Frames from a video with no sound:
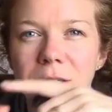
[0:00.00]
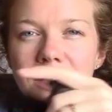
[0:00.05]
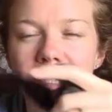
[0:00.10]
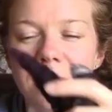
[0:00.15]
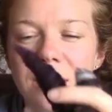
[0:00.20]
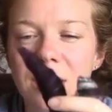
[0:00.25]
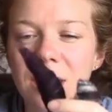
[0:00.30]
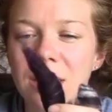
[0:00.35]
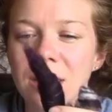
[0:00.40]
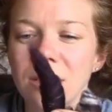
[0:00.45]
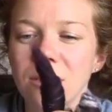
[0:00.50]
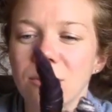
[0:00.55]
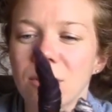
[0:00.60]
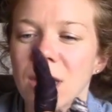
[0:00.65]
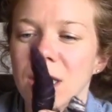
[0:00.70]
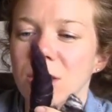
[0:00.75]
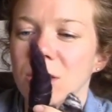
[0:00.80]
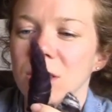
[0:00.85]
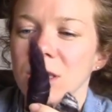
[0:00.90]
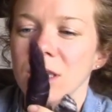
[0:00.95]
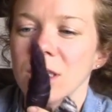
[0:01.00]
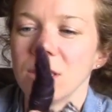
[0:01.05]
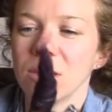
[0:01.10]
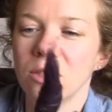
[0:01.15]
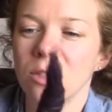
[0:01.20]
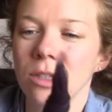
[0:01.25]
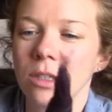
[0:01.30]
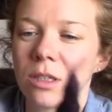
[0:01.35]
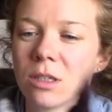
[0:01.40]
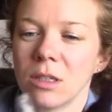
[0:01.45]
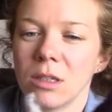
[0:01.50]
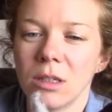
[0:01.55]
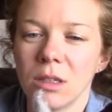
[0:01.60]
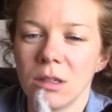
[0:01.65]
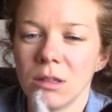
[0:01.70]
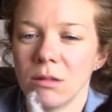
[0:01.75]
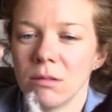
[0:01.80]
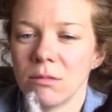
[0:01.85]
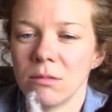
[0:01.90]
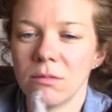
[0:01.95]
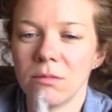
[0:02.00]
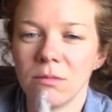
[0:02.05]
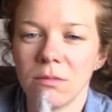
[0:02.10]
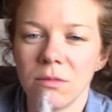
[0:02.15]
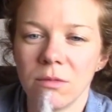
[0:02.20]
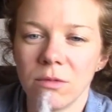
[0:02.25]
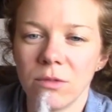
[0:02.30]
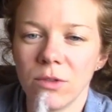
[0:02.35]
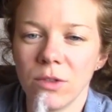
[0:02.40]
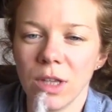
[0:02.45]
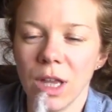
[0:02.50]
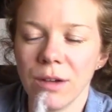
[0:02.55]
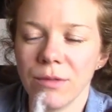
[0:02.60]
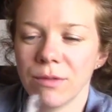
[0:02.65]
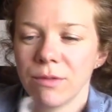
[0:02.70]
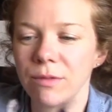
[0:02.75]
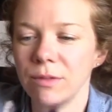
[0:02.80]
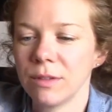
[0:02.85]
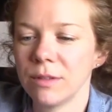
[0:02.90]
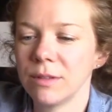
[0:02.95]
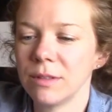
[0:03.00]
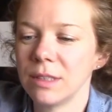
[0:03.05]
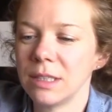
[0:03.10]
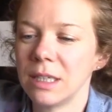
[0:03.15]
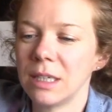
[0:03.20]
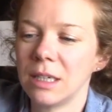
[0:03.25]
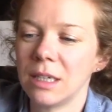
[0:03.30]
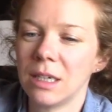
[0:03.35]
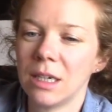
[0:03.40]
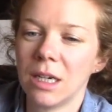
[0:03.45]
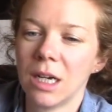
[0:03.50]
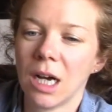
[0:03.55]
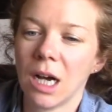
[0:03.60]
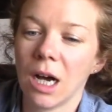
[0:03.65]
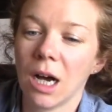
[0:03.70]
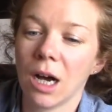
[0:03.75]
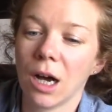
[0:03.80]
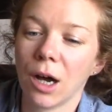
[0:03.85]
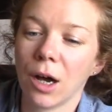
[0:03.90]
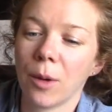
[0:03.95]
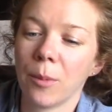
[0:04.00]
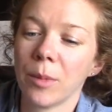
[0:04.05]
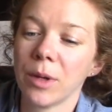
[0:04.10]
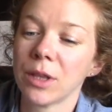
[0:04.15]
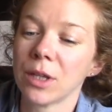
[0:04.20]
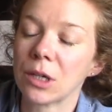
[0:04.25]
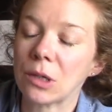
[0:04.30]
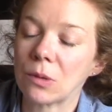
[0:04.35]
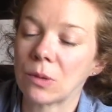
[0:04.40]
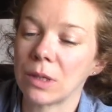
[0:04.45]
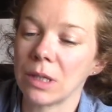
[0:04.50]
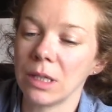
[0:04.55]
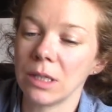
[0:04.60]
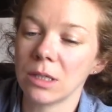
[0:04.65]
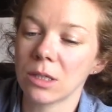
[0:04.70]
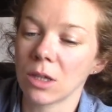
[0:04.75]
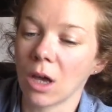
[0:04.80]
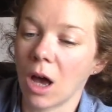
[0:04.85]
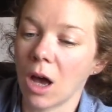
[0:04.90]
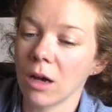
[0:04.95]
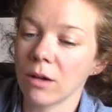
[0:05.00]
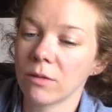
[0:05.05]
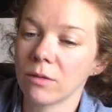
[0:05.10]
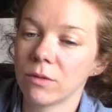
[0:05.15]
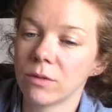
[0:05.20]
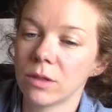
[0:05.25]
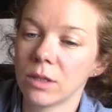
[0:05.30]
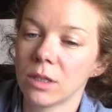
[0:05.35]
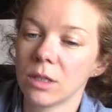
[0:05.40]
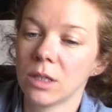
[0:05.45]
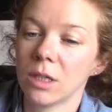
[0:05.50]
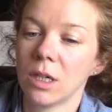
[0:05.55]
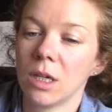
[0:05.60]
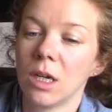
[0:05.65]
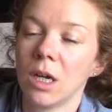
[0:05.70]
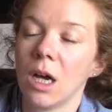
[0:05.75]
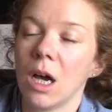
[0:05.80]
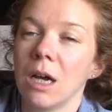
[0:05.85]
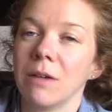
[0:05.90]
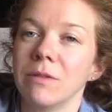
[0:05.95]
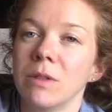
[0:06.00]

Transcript: in any direction. It's just fluff. But they're really soft. I've